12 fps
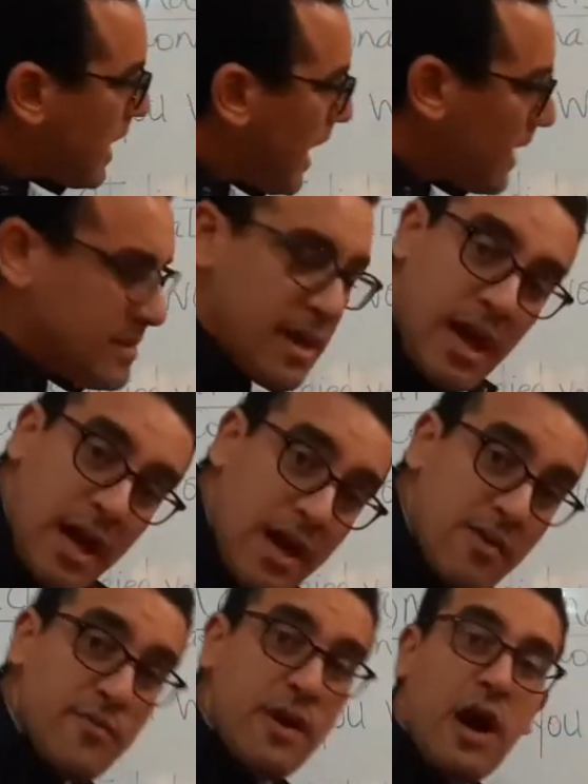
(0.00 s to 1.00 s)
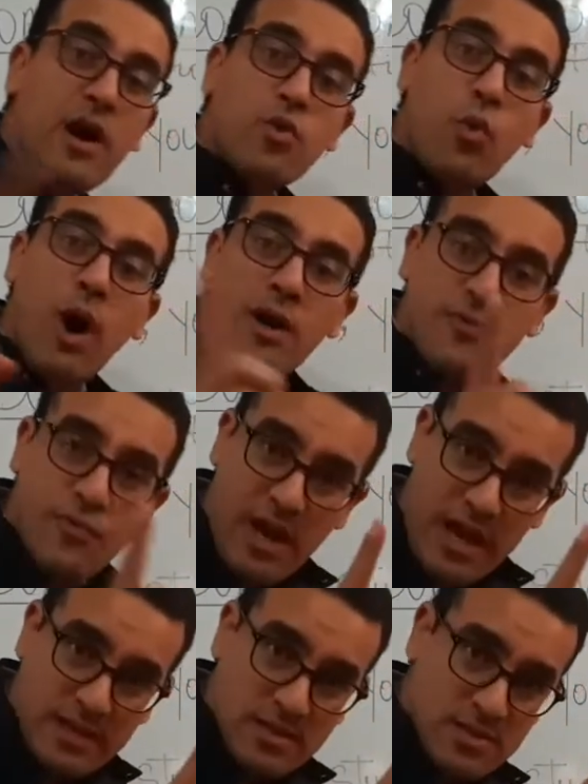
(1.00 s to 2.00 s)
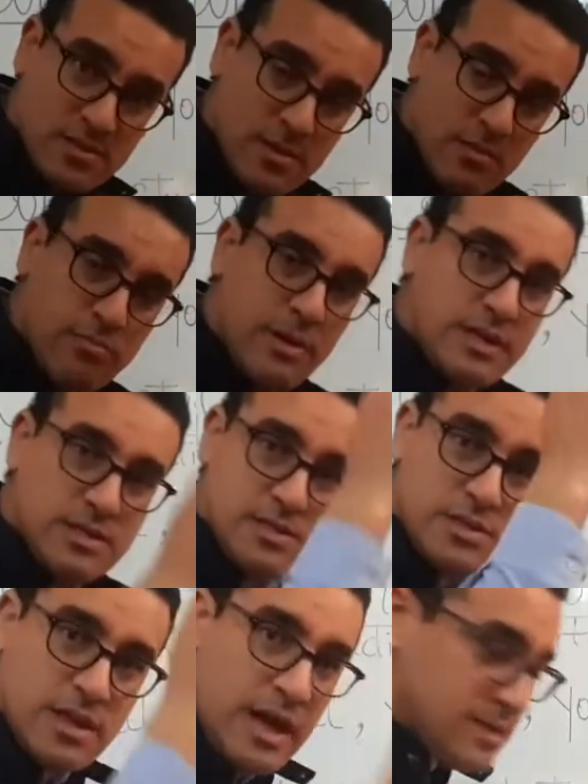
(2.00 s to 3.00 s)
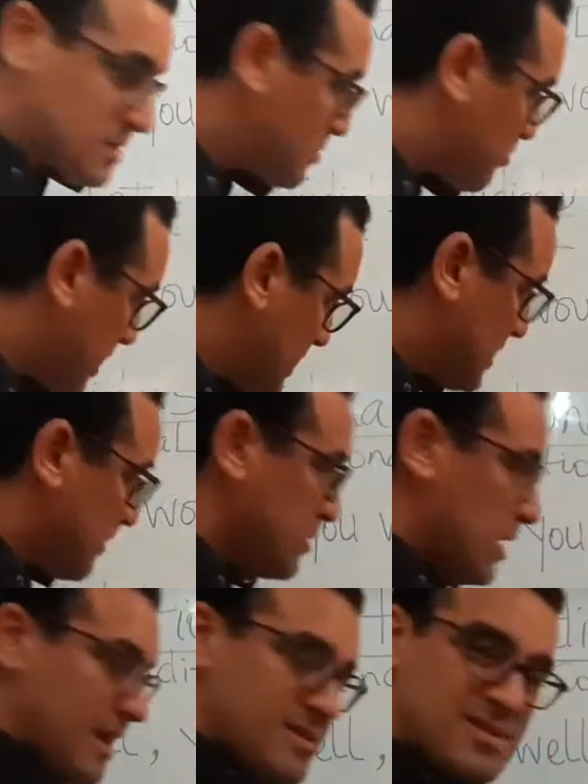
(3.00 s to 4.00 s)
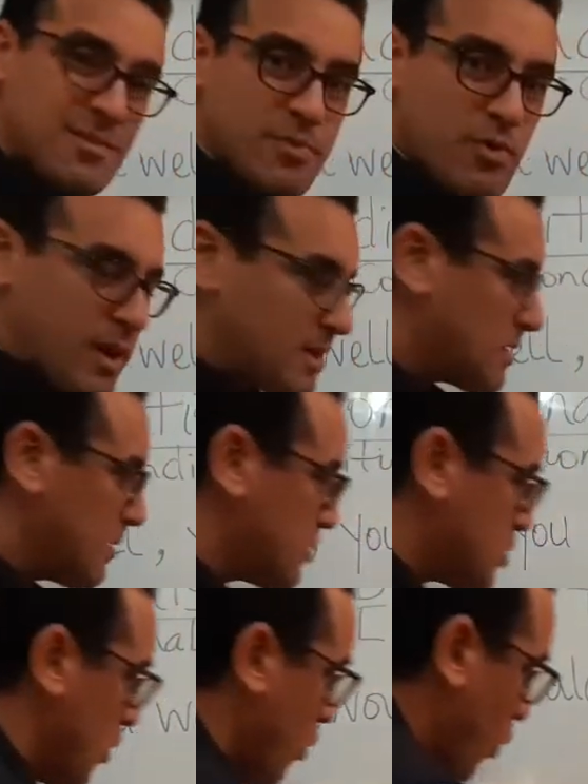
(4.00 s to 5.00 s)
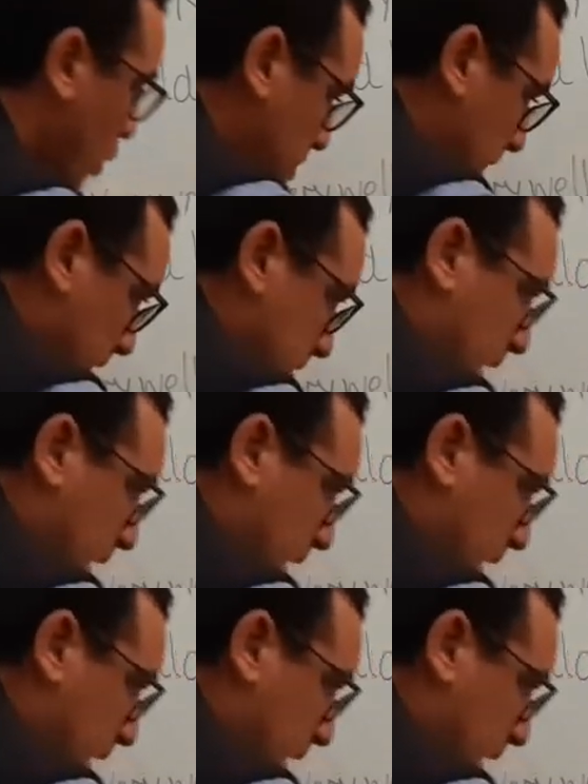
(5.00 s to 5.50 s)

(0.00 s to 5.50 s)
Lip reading: and have on one phrase. Please do not split them, do not separate them. So would and